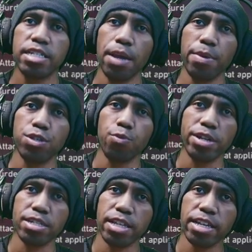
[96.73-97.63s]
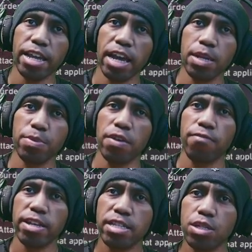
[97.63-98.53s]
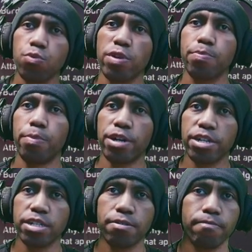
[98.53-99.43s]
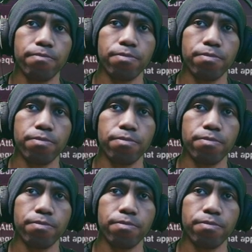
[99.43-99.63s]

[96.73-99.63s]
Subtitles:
damage when attacking enemy inflicted with burden.